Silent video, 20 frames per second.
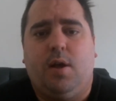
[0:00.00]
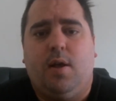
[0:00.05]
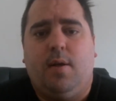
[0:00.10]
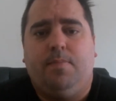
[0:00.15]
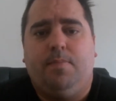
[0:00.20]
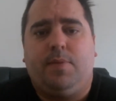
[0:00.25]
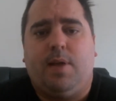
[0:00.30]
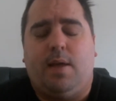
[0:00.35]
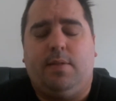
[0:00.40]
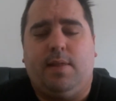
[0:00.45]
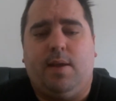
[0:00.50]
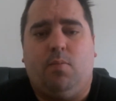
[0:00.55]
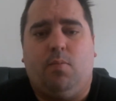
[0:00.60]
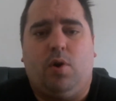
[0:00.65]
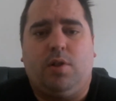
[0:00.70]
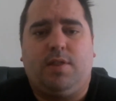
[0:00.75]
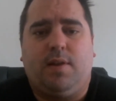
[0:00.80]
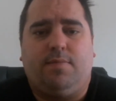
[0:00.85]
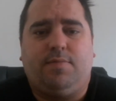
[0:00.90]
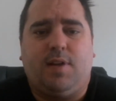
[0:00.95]
And then
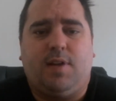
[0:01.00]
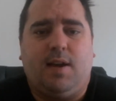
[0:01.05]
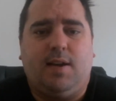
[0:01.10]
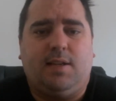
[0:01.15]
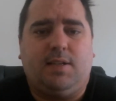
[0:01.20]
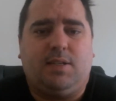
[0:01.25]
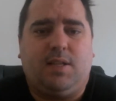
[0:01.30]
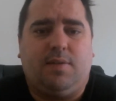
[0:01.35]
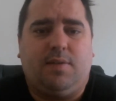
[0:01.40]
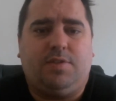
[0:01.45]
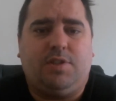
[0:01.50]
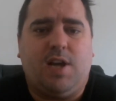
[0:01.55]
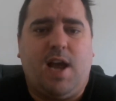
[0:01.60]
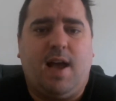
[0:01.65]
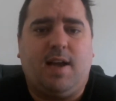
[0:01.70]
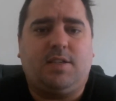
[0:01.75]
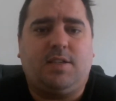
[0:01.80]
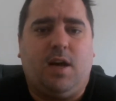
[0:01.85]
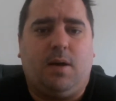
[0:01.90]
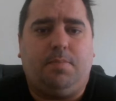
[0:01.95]
what they've done is they've
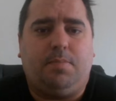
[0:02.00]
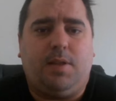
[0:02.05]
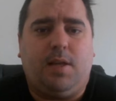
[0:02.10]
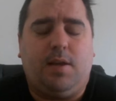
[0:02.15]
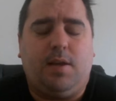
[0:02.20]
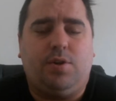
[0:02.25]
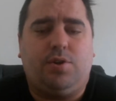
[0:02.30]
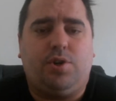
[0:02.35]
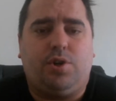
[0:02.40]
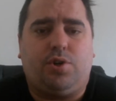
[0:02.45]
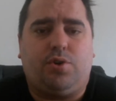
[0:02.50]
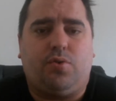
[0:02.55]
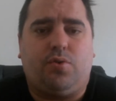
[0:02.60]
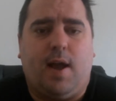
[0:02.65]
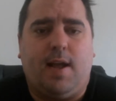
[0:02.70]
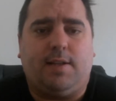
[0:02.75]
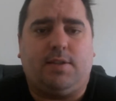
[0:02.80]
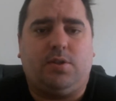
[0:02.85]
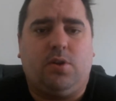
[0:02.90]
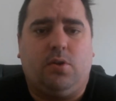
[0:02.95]
jacked up the interest
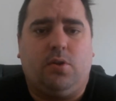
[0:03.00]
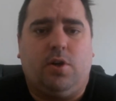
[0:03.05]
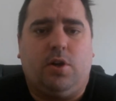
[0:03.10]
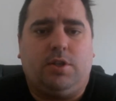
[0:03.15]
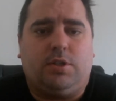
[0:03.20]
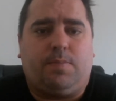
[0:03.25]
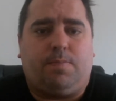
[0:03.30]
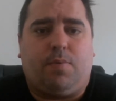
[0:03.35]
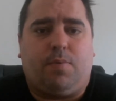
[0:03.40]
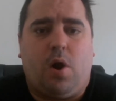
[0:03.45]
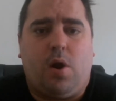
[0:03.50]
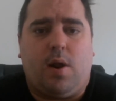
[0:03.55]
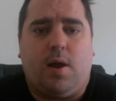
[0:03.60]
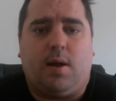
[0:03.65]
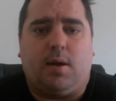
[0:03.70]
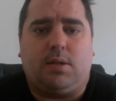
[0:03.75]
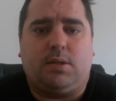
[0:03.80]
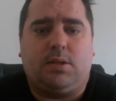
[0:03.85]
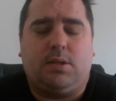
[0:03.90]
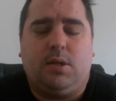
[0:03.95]
rates on those
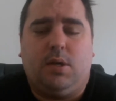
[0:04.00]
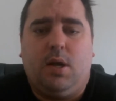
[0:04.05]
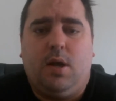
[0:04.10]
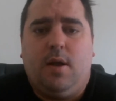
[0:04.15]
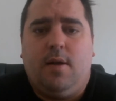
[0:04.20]
products.